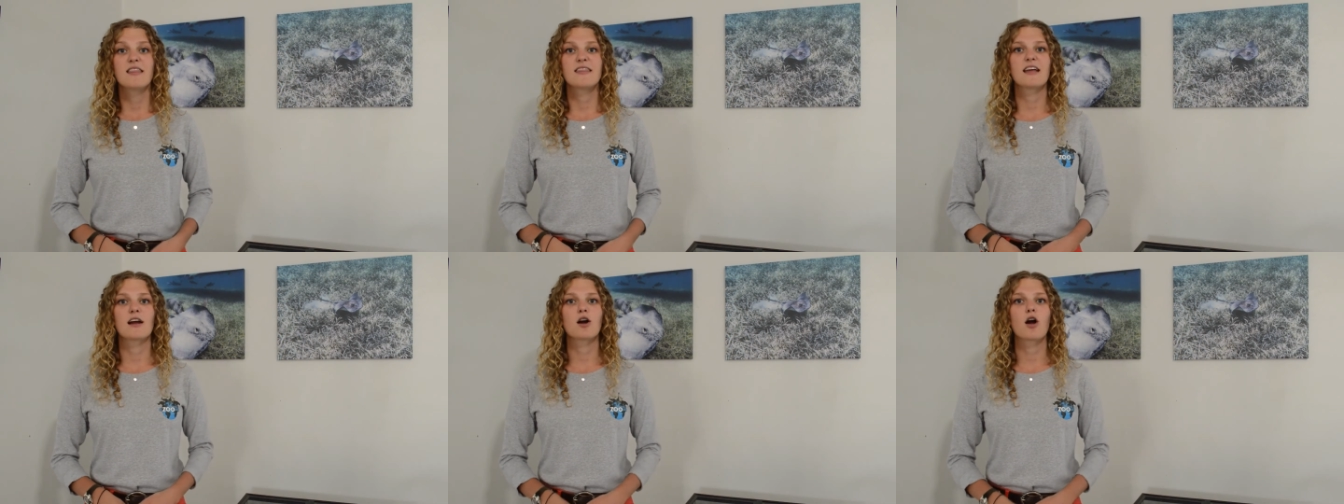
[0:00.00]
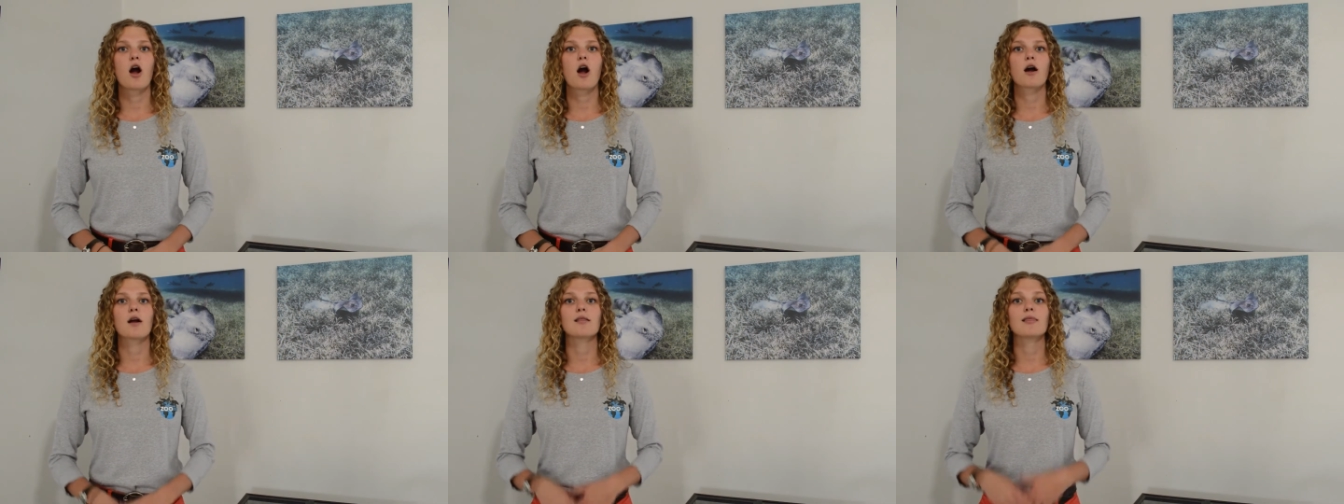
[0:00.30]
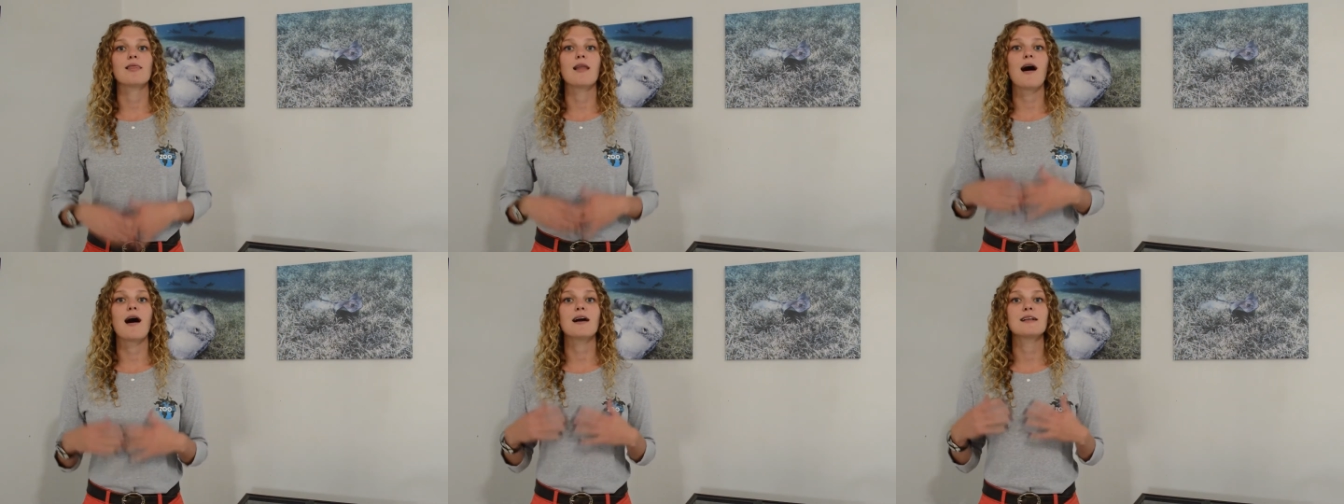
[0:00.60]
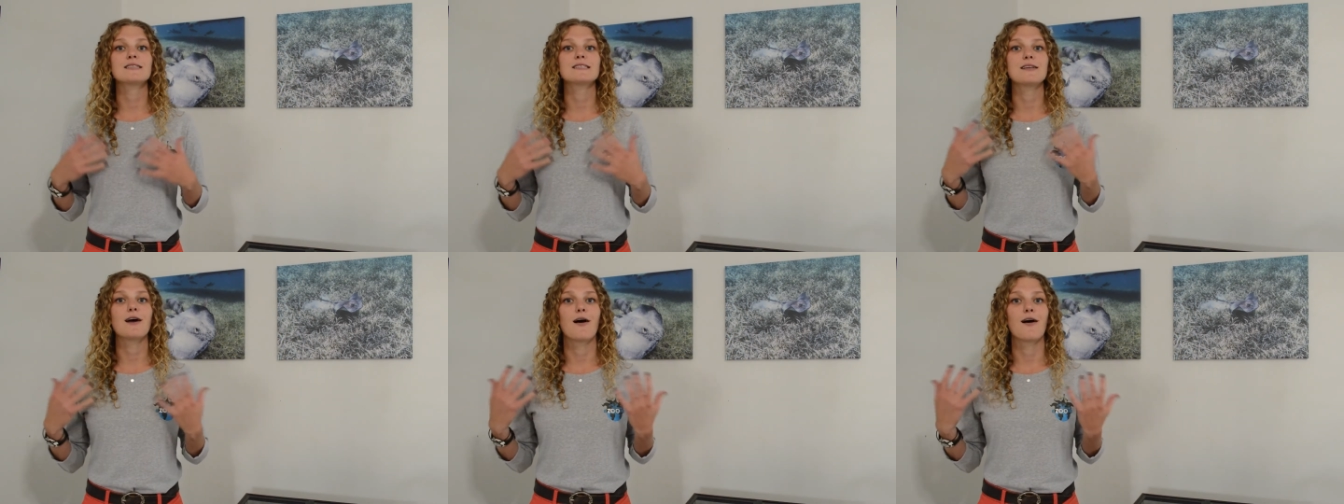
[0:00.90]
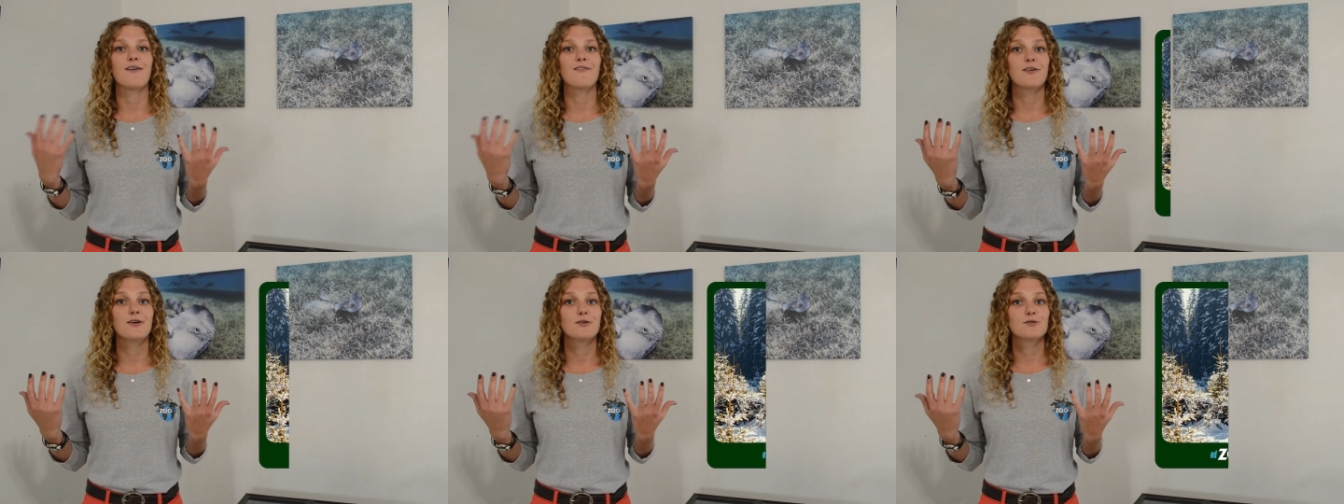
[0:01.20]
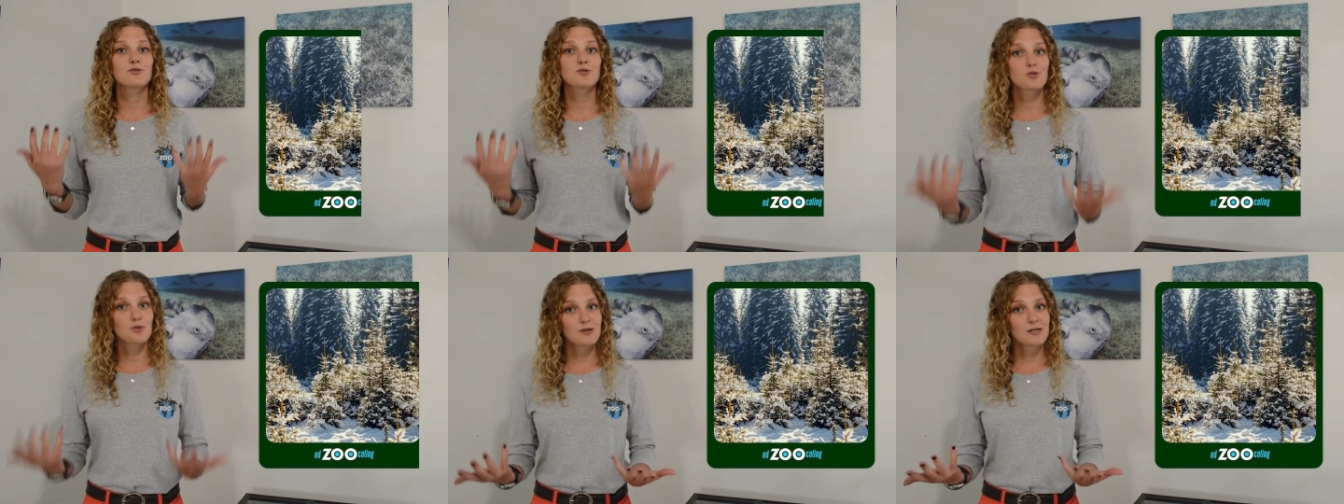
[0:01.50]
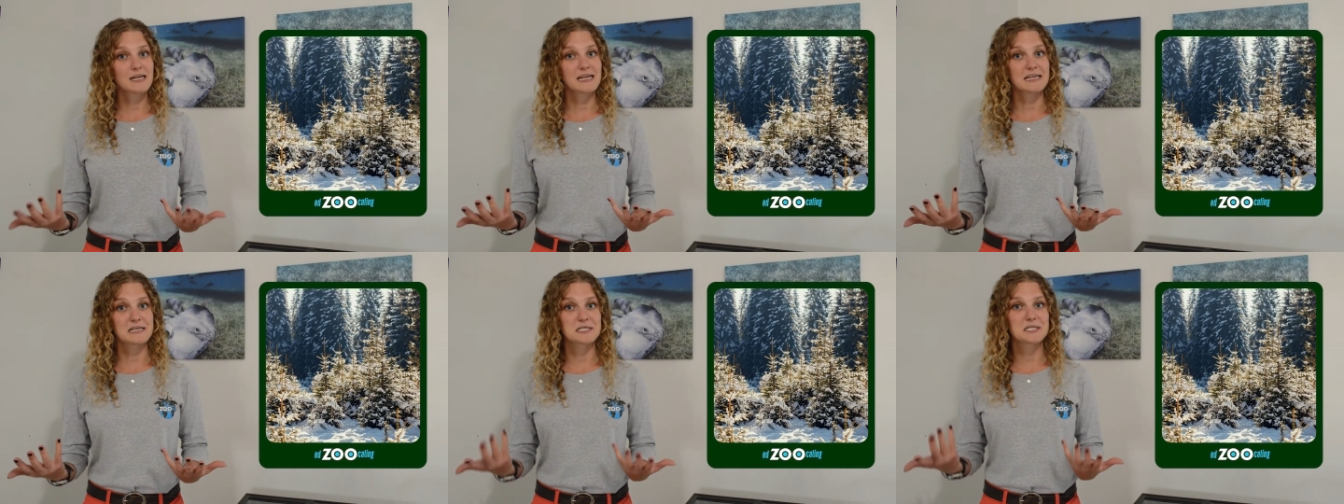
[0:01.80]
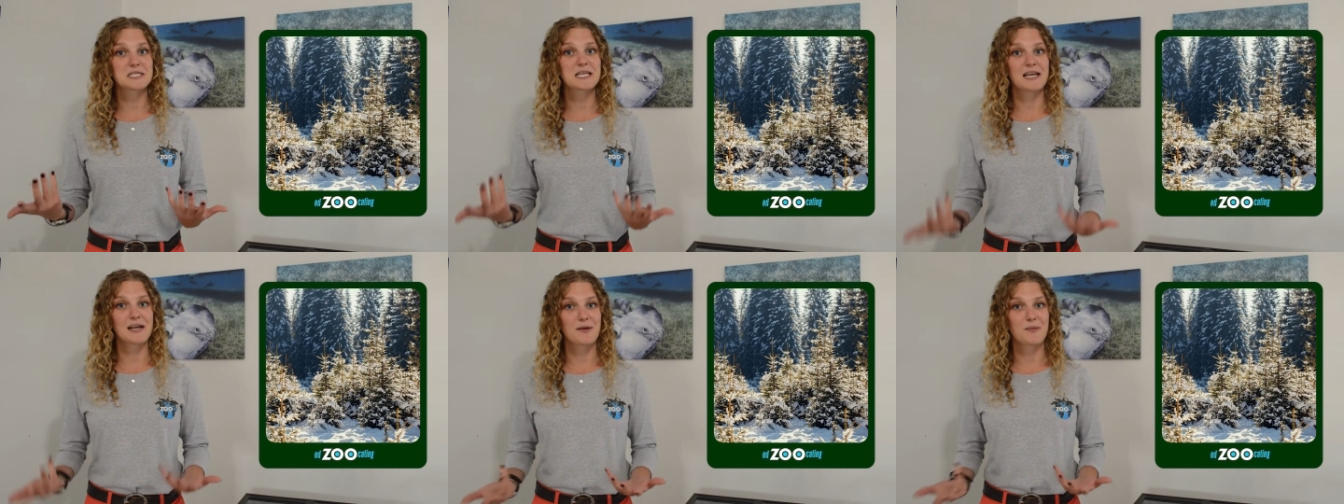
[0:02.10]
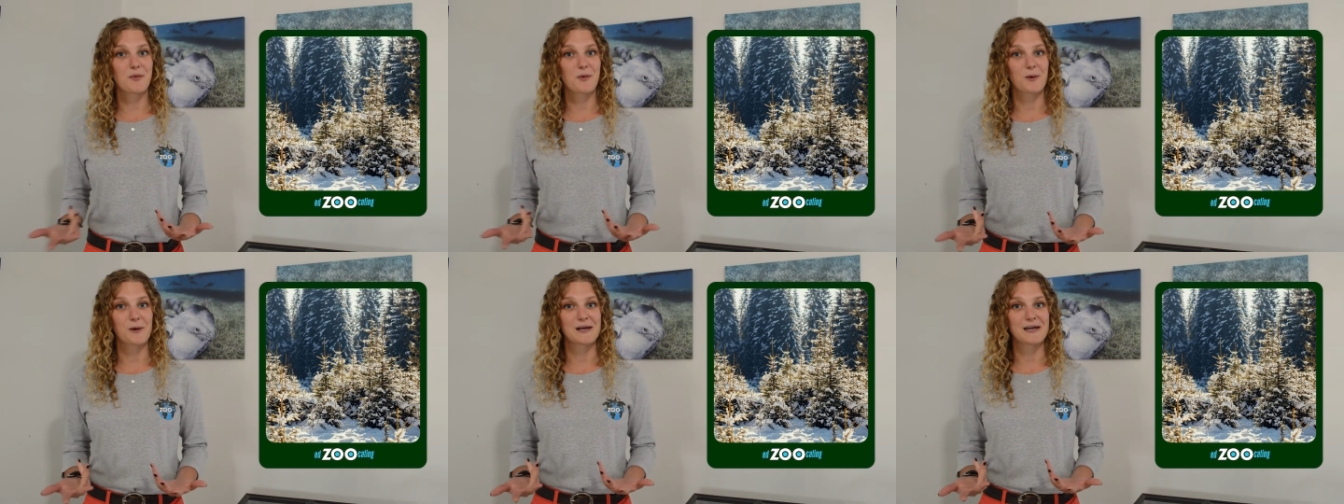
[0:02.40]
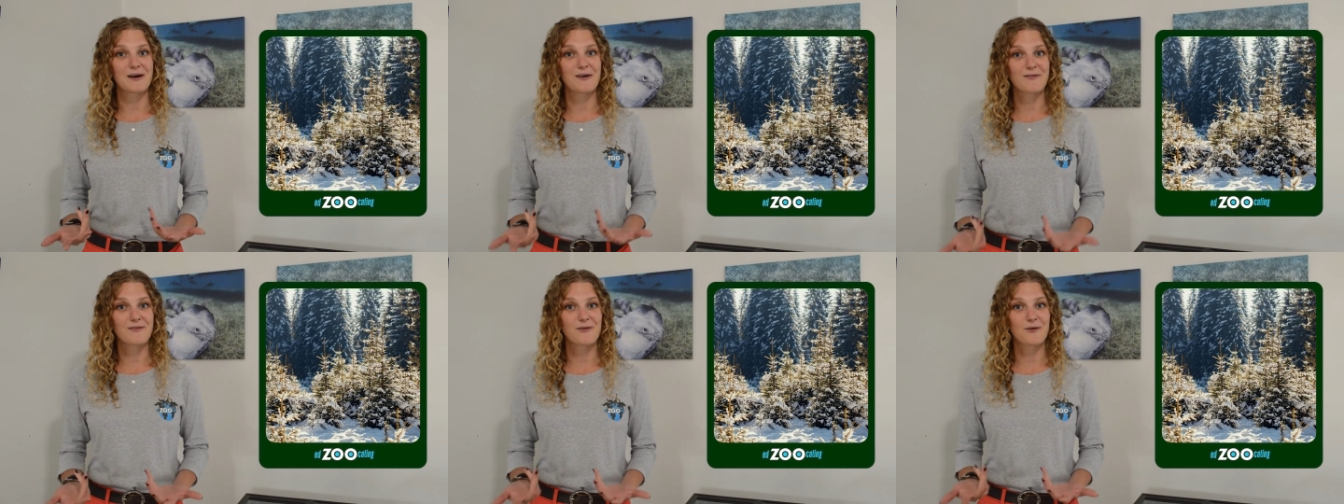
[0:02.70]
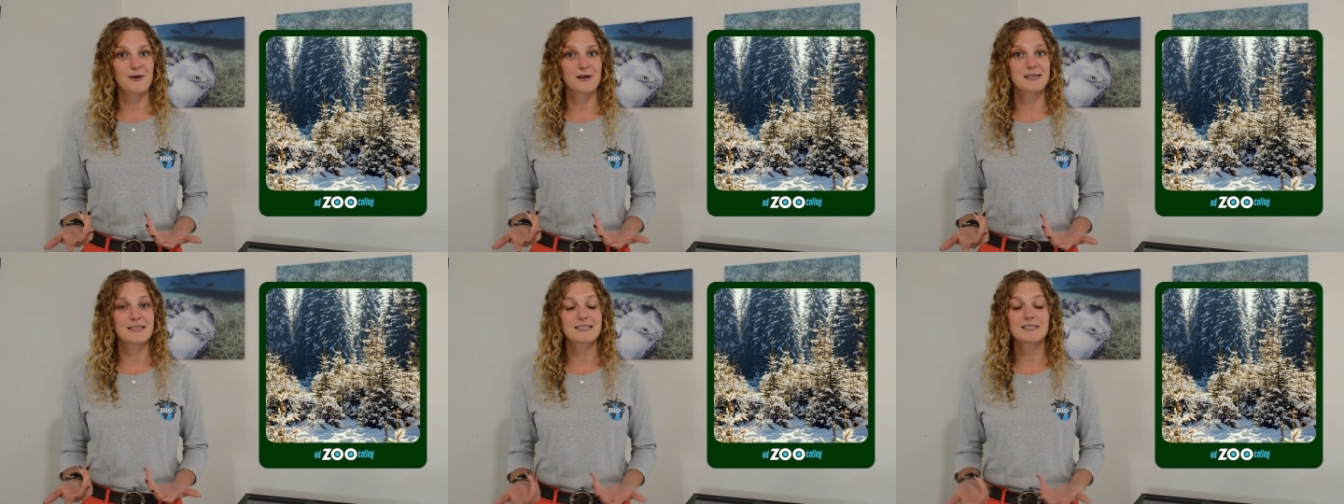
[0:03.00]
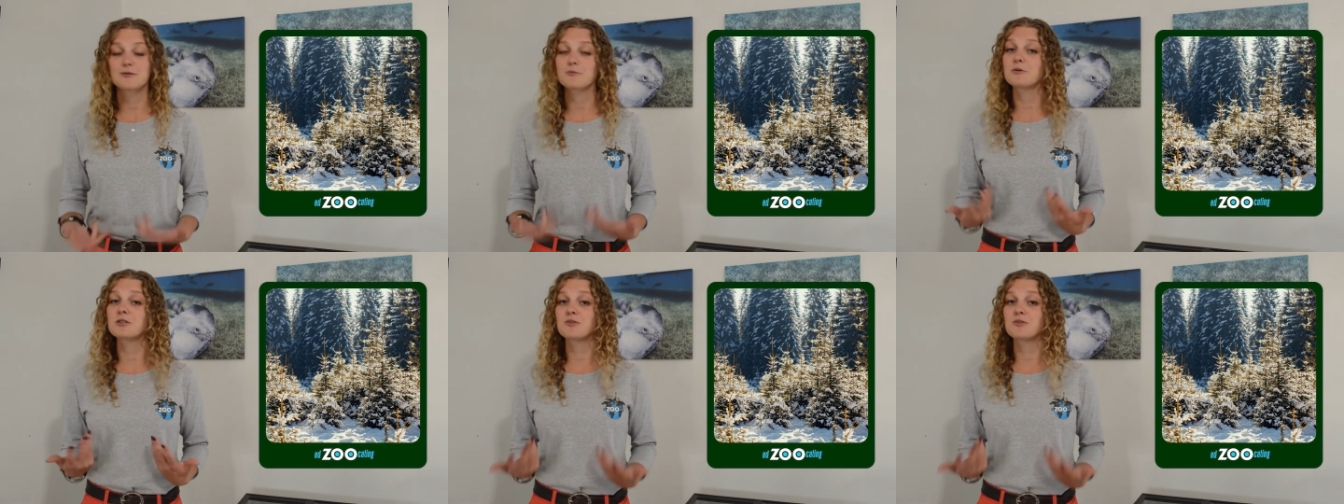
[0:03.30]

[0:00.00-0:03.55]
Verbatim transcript: there are lots of trees in a boreal forest,